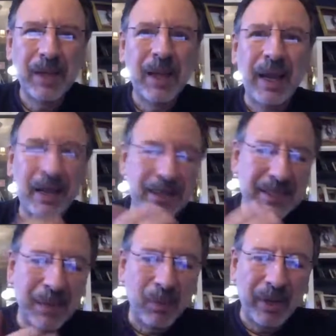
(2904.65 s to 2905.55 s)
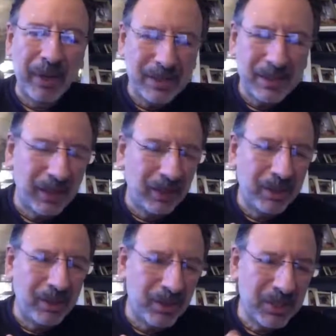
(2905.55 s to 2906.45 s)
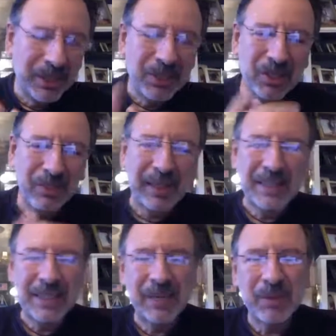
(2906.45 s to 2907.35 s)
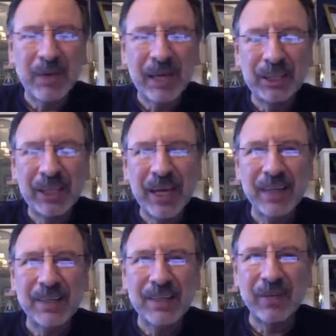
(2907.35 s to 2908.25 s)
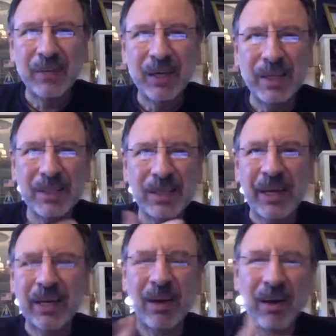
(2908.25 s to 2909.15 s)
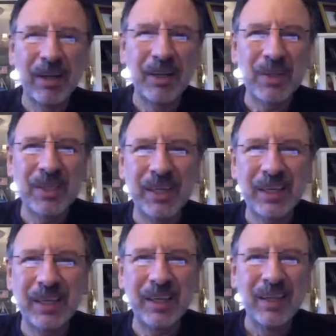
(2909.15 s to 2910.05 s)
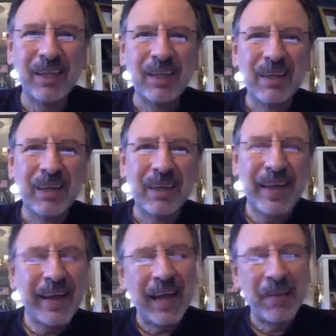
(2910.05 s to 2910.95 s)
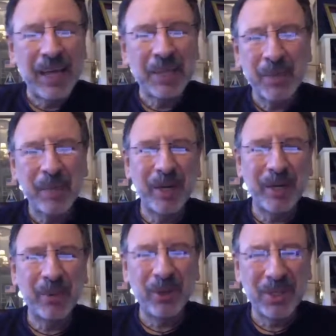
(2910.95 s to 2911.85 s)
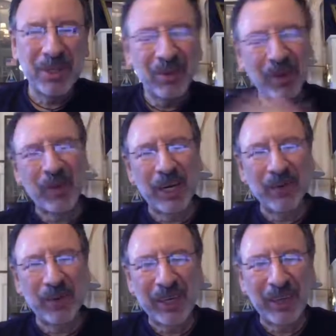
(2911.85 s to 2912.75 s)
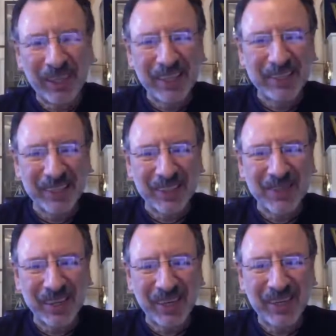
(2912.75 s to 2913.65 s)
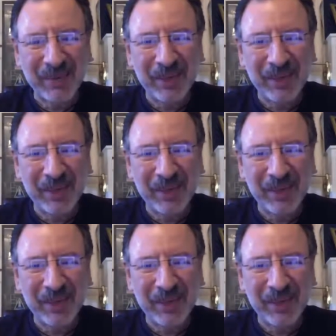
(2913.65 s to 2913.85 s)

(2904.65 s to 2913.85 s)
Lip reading: And in some ways, you said this to me last time you and I chatted. In some ways, you had a colleague who said, AI makes me a better person. What a wonderful way to look at this, right?